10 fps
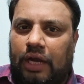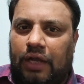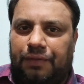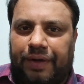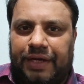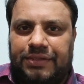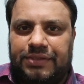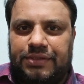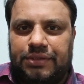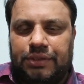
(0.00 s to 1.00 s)
Hi
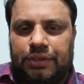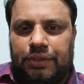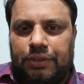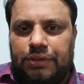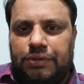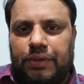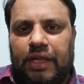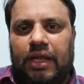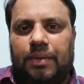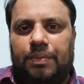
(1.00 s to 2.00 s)
friends,
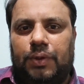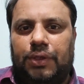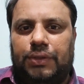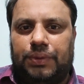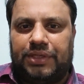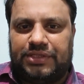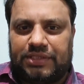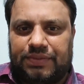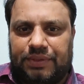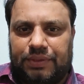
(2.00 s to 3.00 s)
today I'm going to
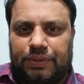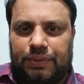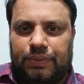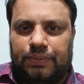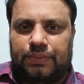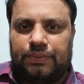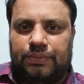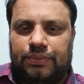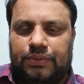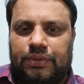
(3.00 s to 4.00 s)
discuss with you
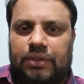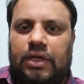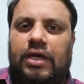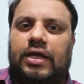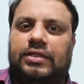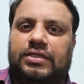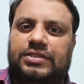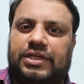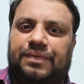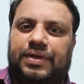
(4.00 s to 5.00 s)
another
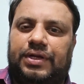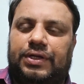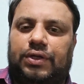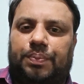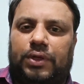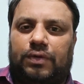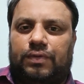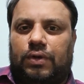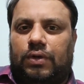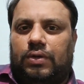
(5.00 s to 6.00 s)
significant topic
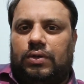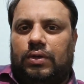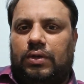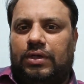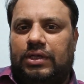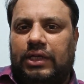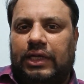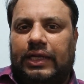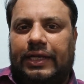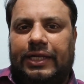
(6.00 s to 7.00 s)
of law called
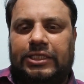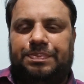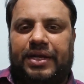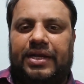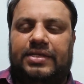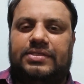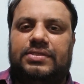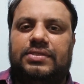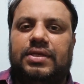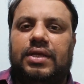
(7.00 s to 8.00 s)
LIS
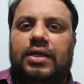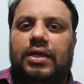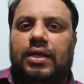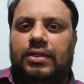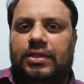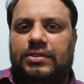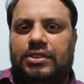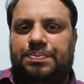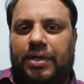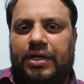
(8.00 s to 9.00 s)
pendens. This
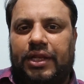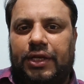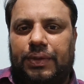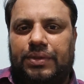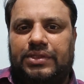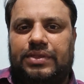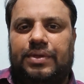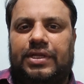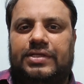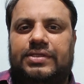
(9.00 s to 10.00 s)
is pertaining to the
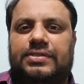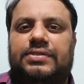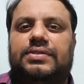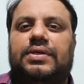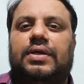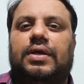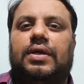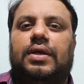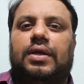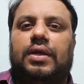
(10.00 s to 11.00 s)
civil cases,
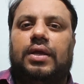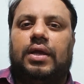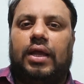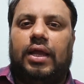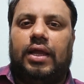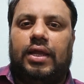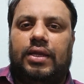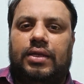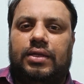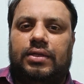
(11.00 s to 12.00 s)

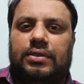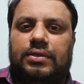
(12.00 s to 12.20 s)
and